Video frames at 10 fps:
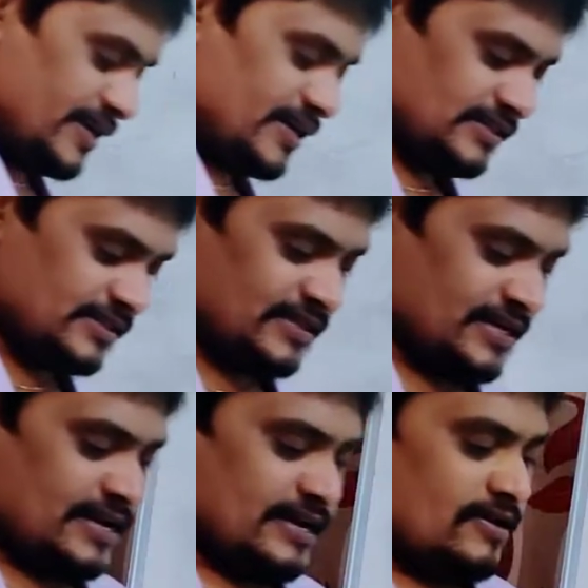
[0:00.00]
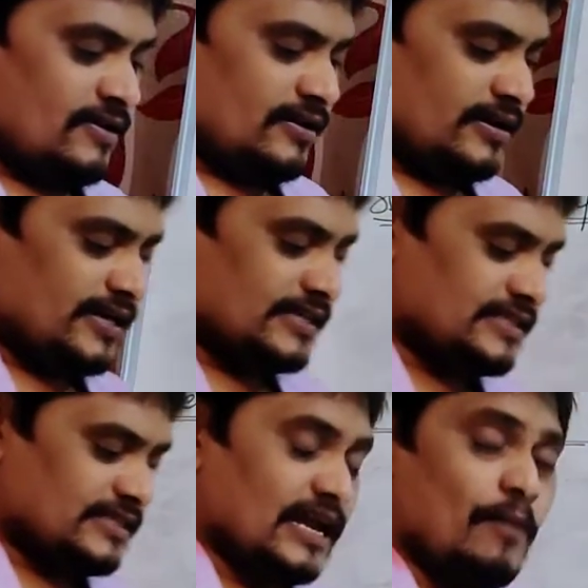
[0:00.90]
is let
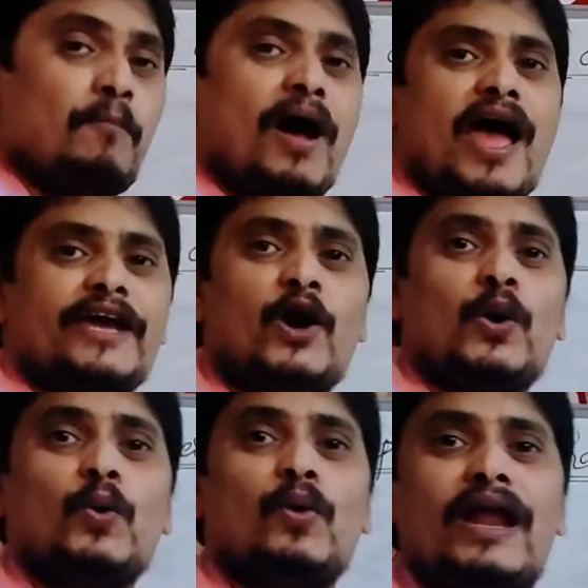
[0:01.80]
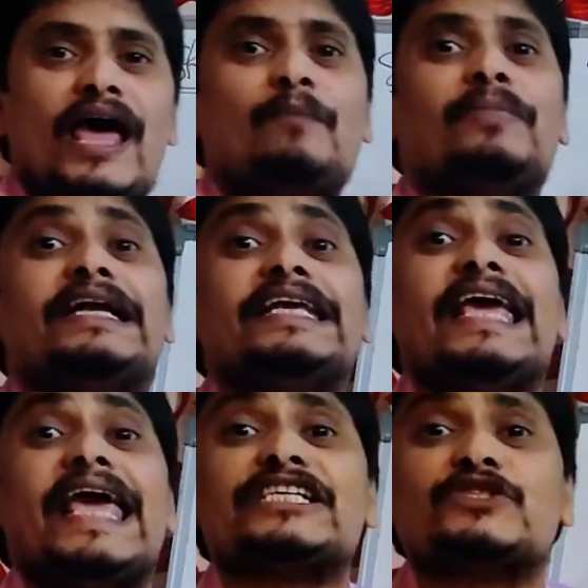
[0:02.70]
us combine or overlap
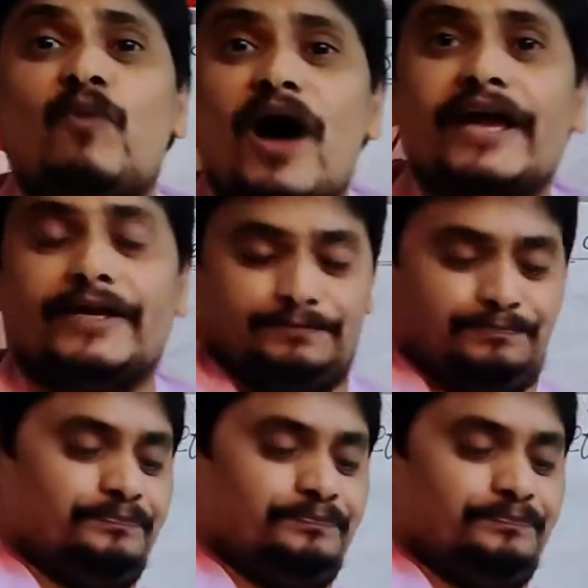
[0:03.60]
dxy.